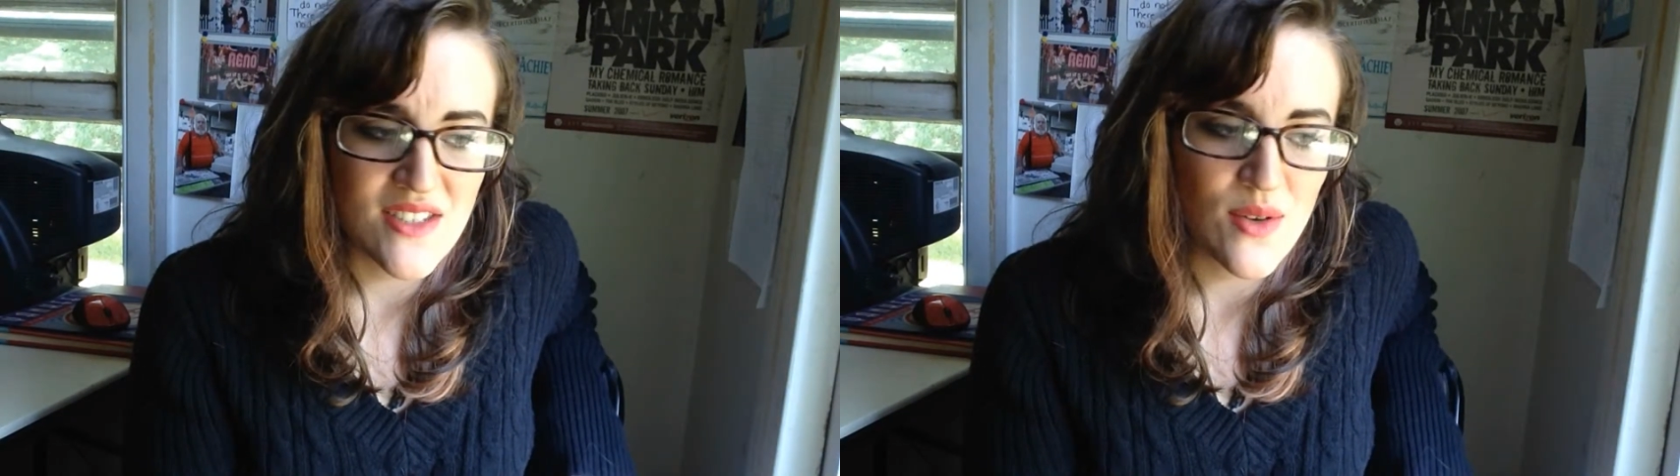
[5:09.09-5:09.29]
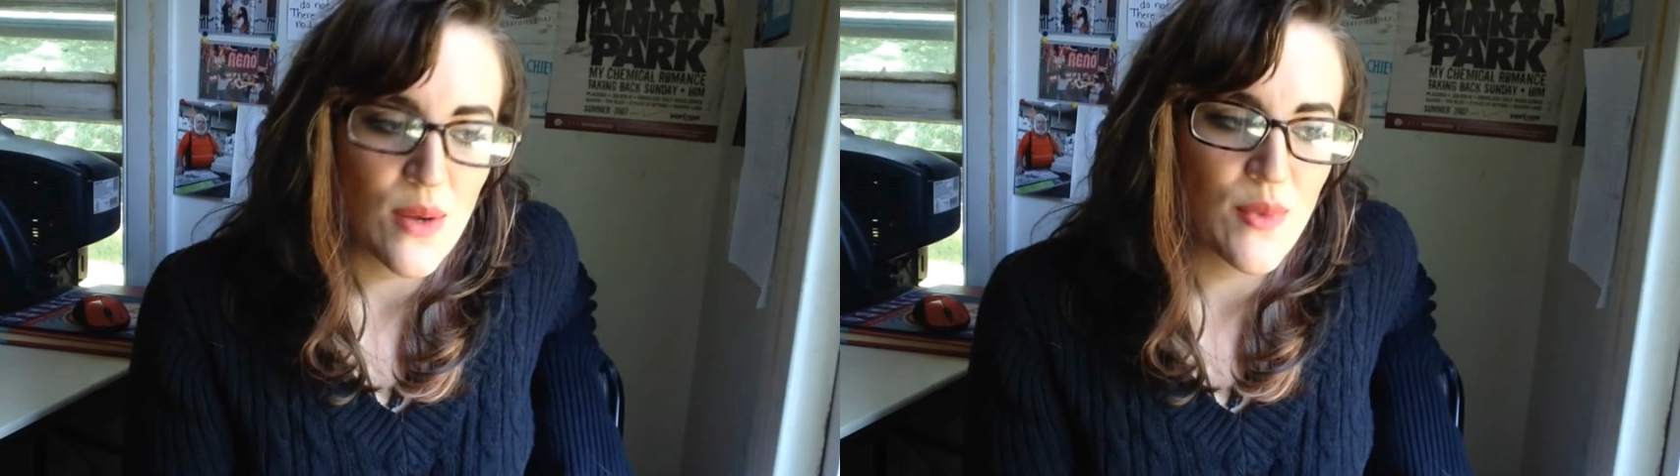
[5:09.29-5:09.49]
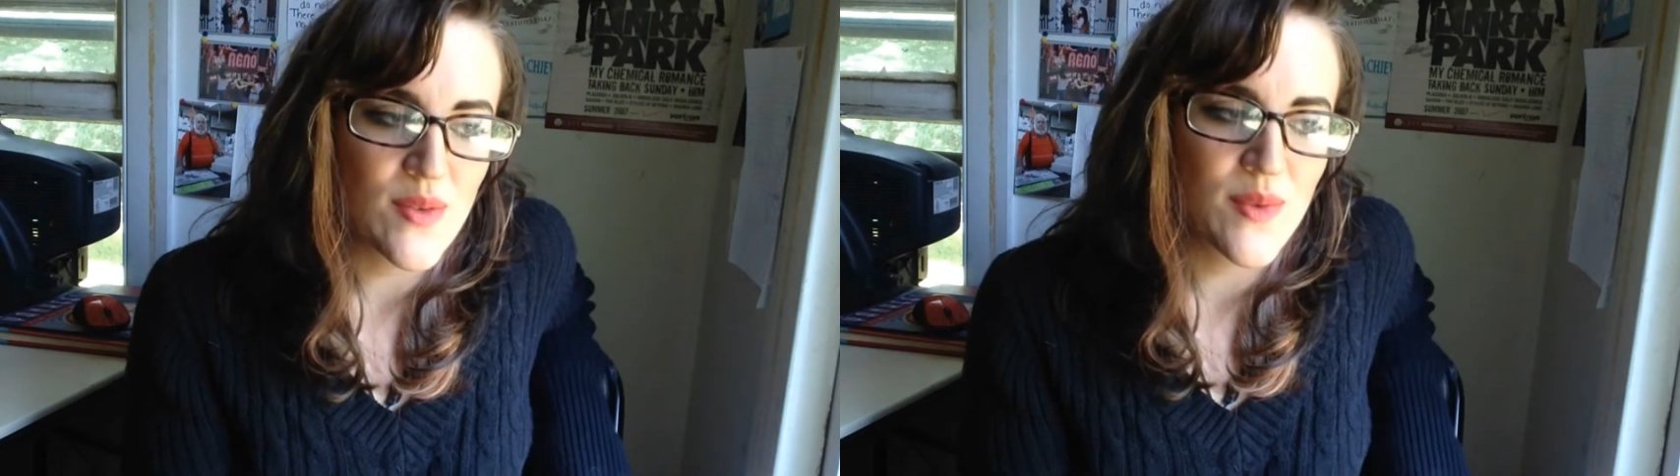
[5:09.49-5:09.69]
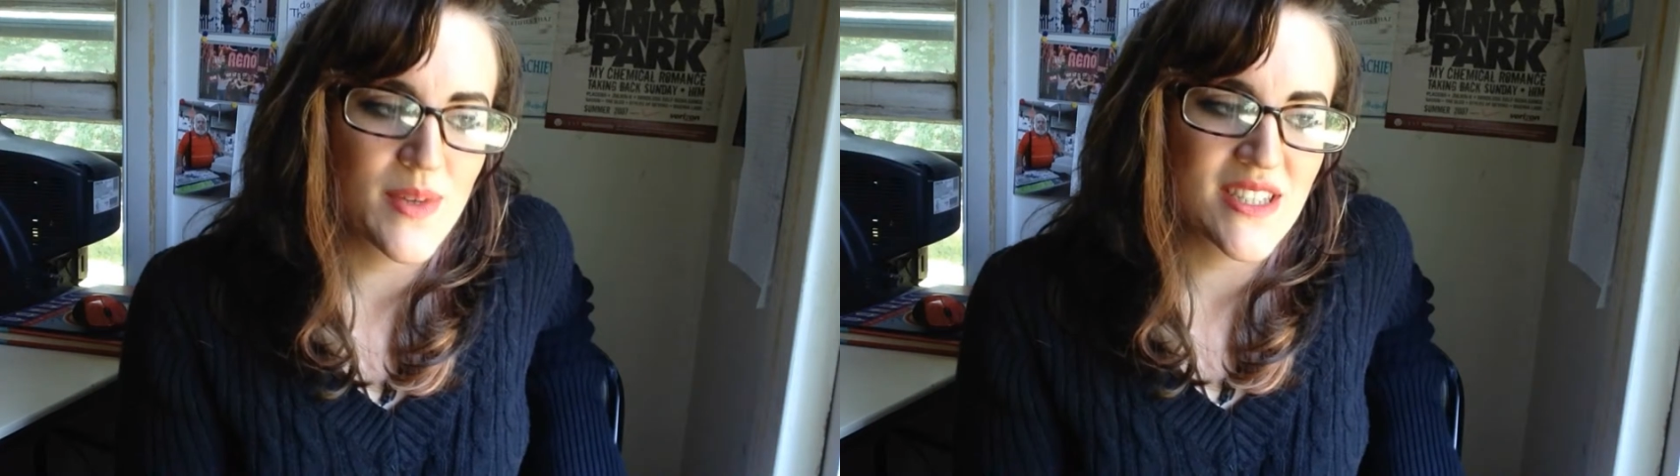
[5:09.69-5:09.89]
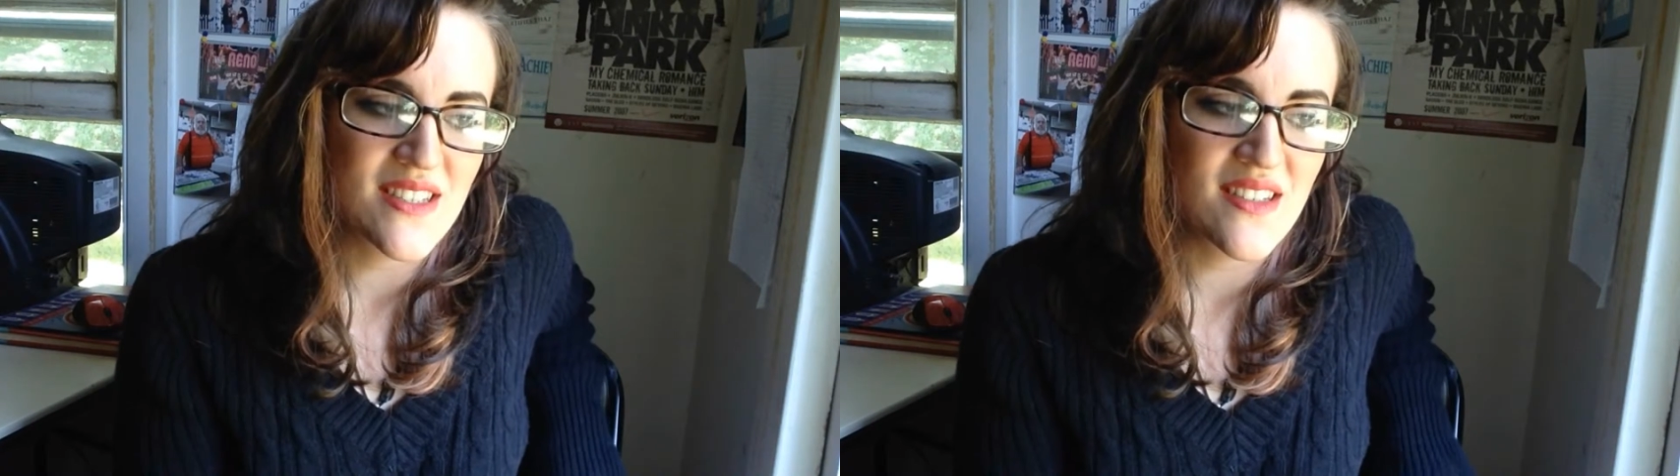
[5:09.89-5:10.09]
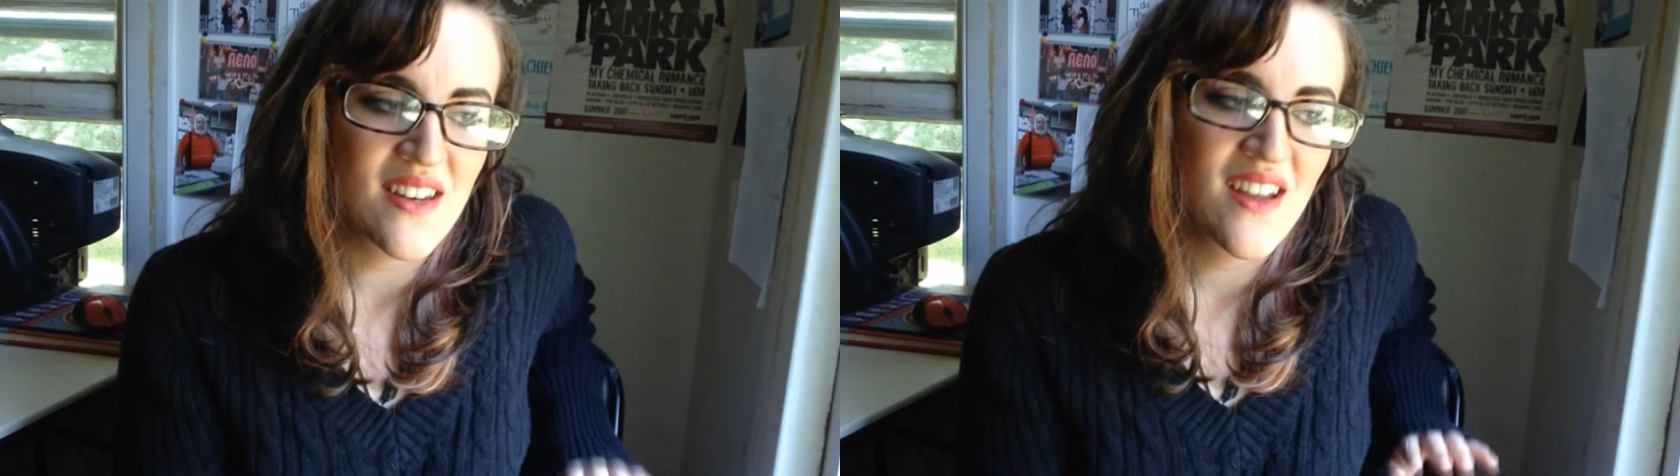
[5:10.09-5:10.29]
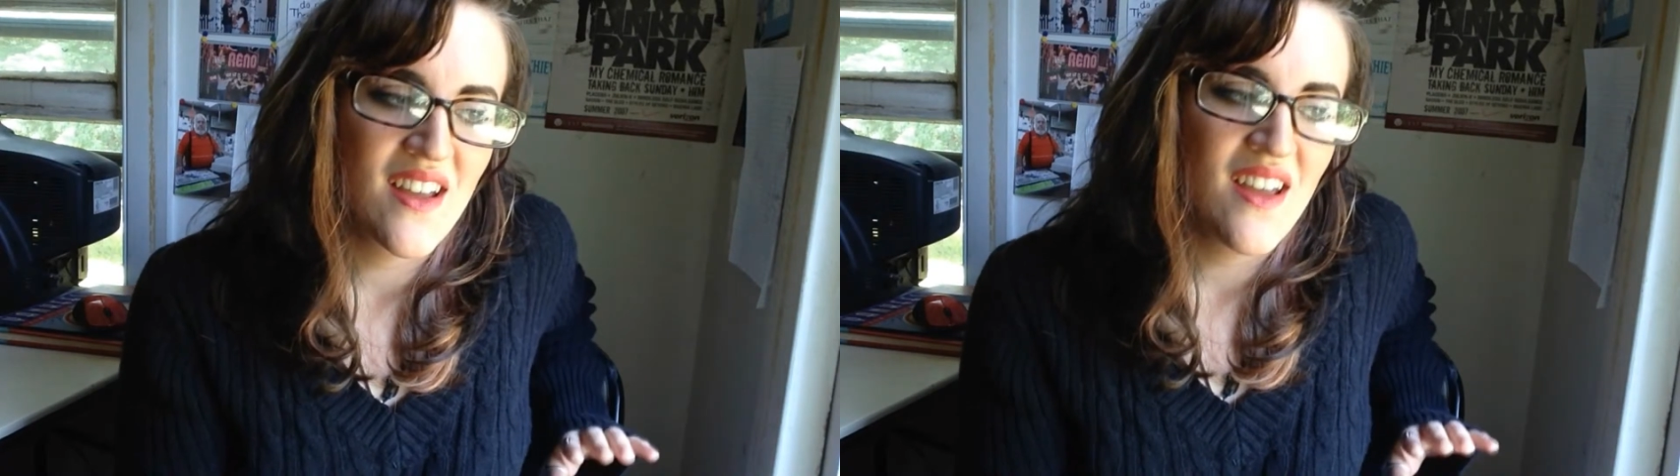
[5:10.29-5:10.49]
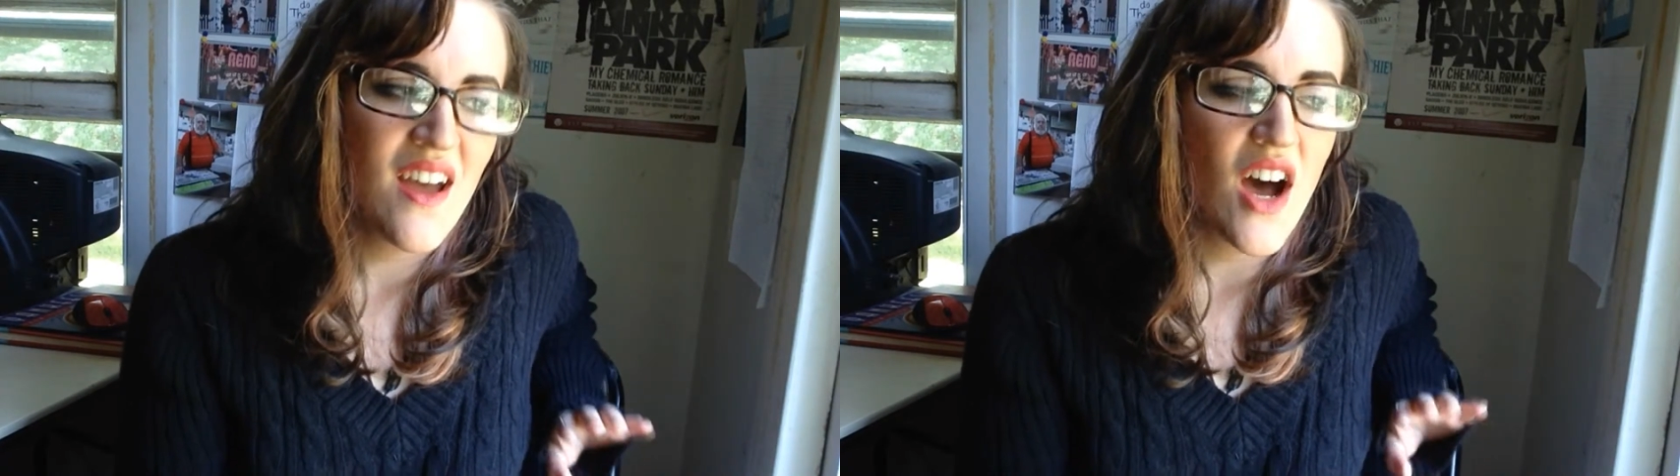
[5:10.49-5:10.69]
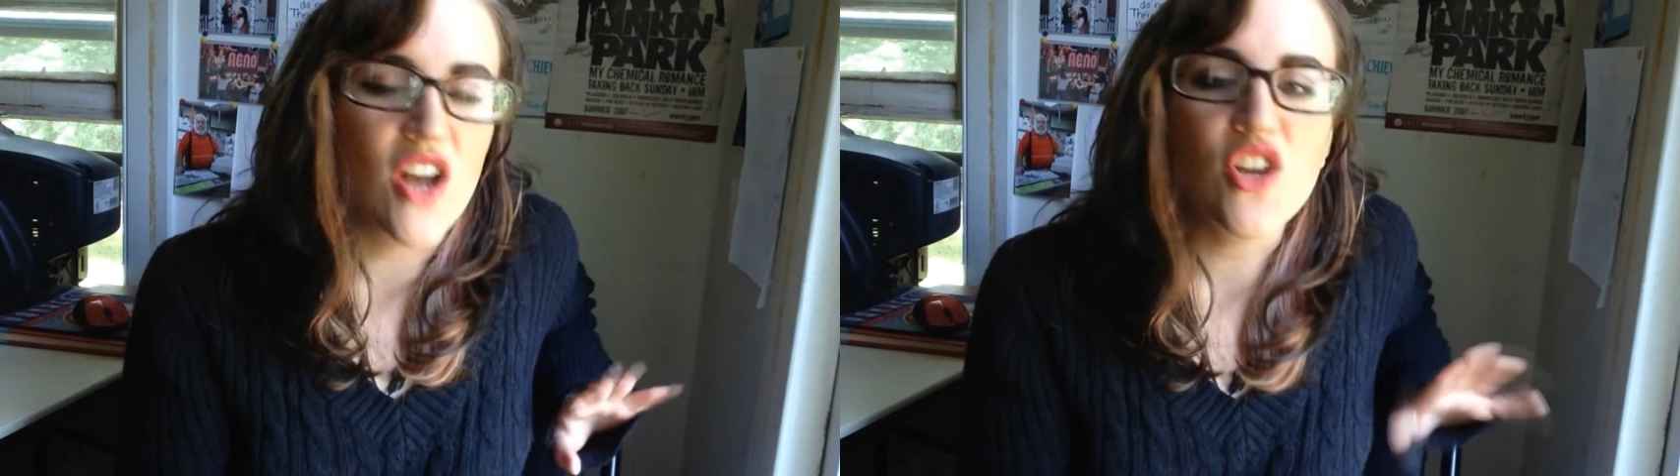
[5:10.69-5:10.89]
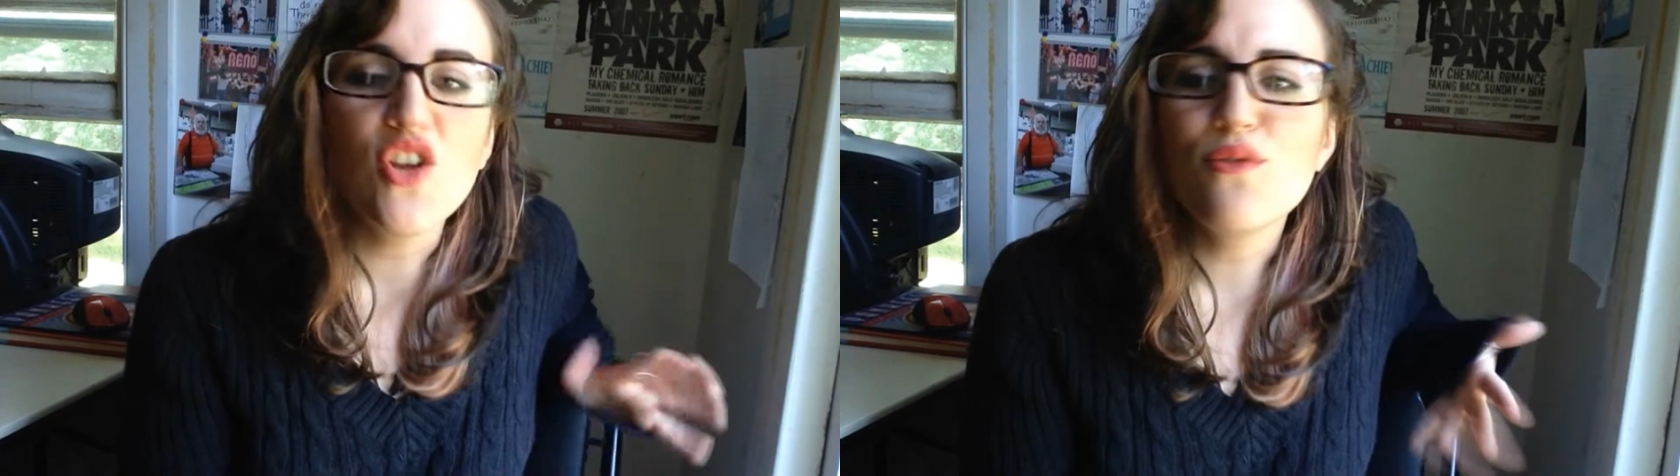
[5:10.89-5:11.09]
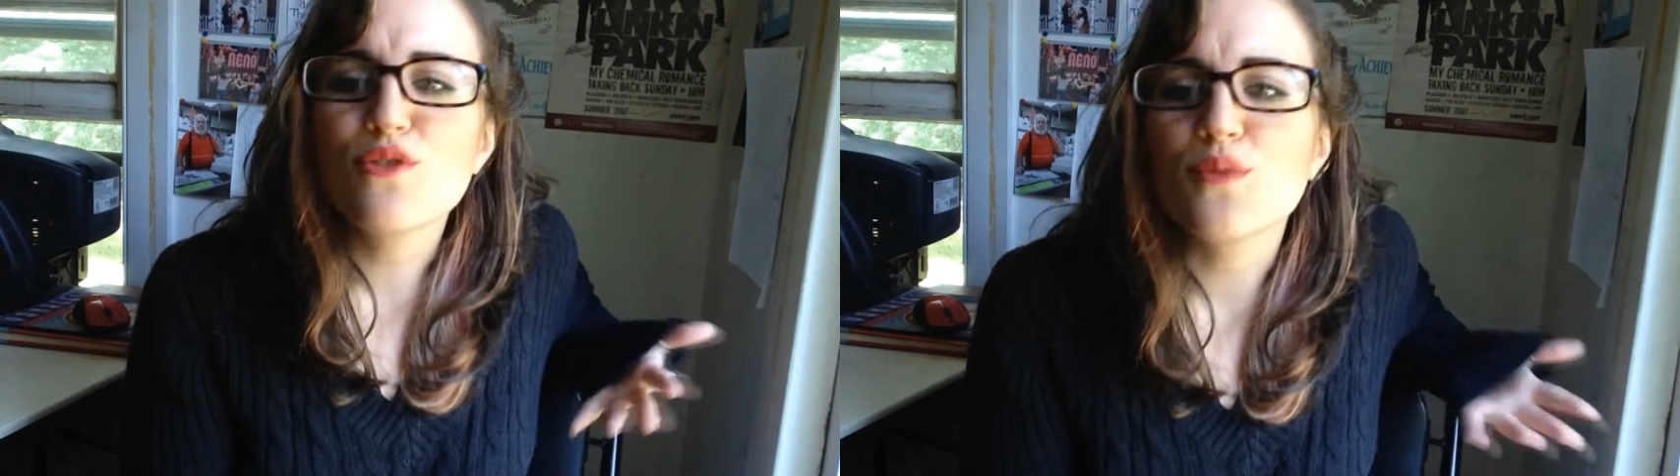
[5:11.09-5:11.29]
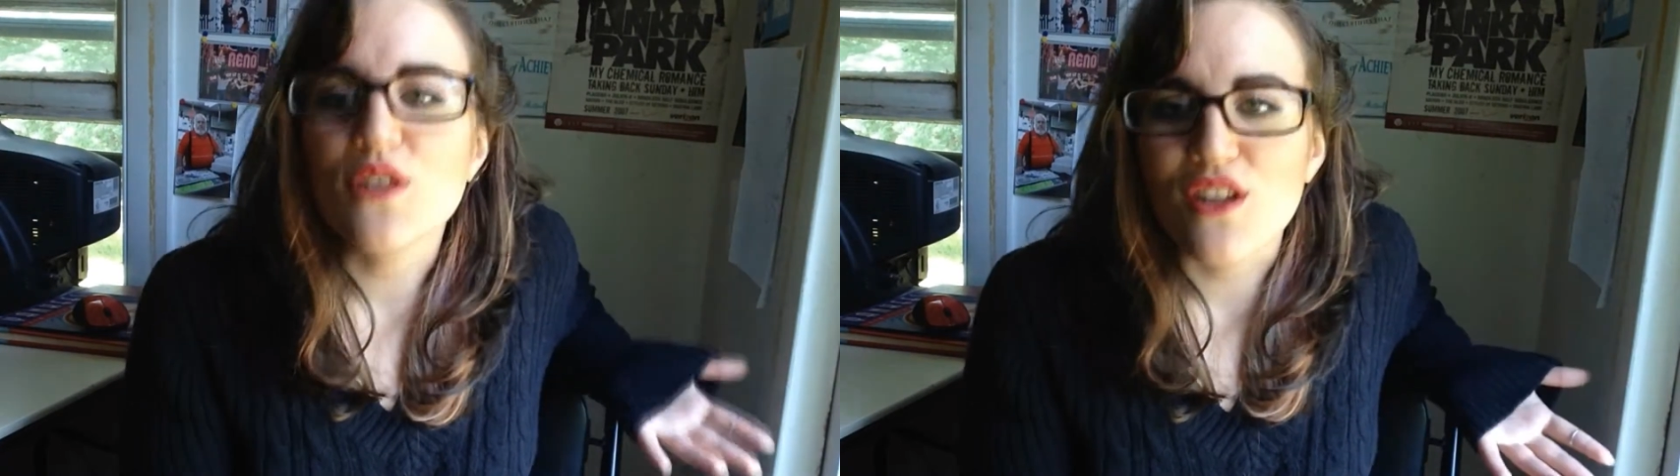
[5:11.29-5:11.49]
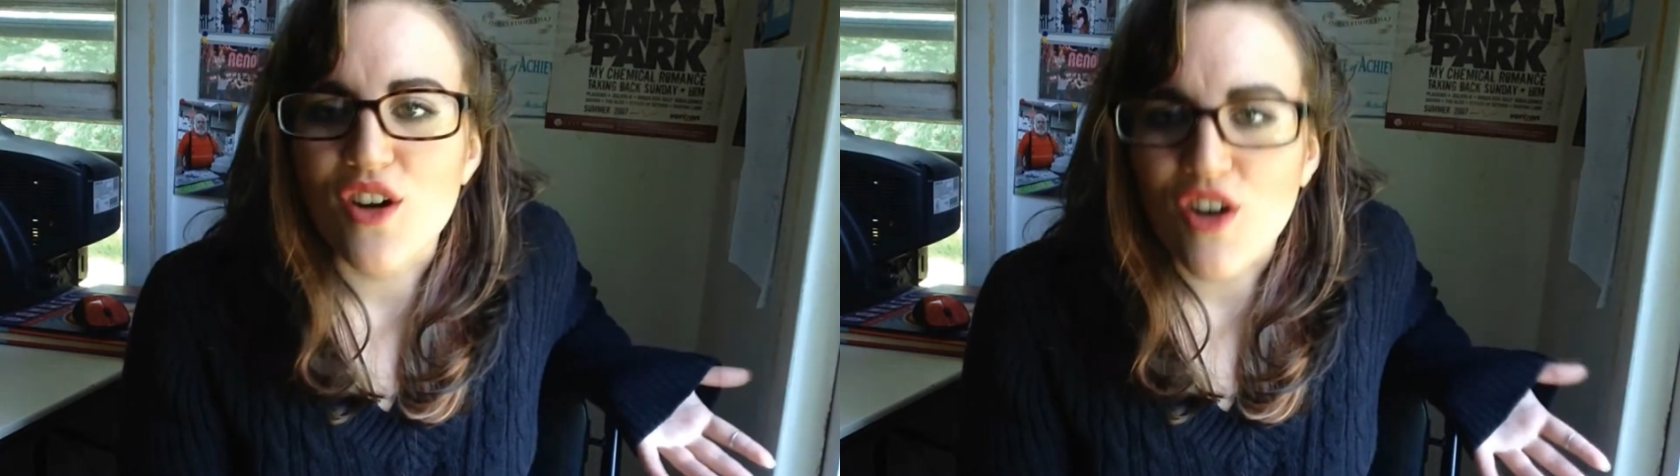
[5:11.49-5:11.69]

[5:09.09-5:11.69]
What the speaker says: So it was an unusual